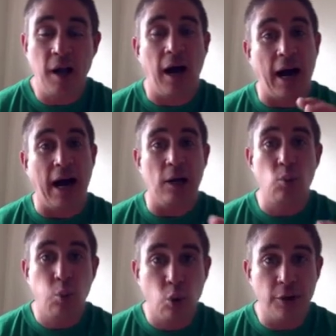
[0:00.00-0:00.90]
I
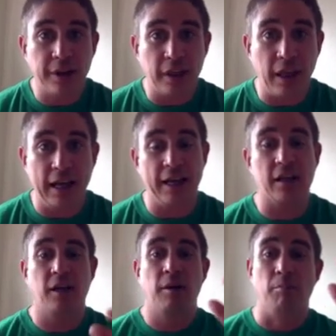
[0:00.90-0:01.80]
would
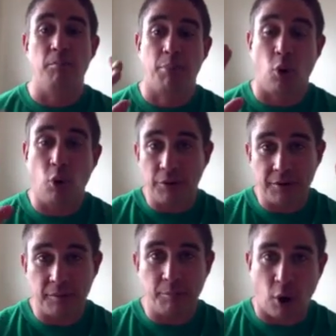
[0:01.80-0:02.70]
like
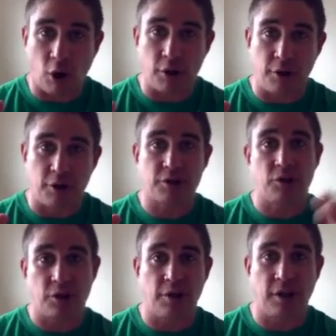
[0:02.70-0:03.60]
both partners to
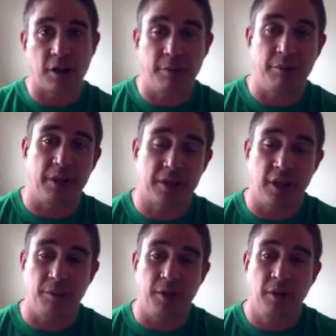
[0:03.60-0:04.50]
turn in a commitment
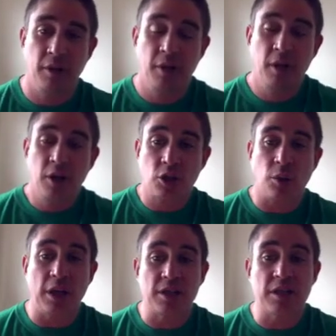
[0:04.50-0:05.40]
statement. So
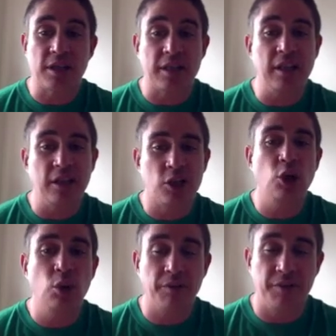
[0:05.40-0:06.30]
I should see
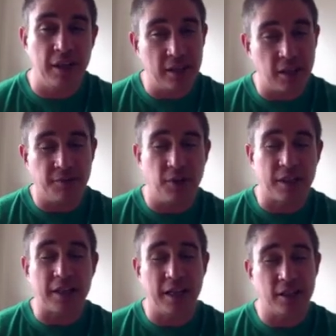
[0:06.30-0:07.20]
2 of these if you
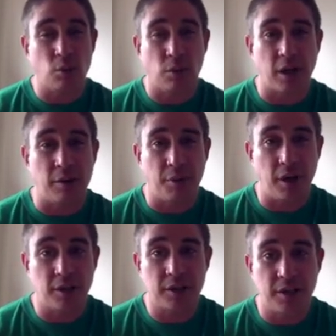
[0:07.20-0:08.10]
decide to work on the
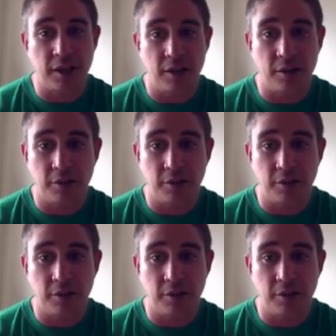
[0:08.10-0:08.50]
project together.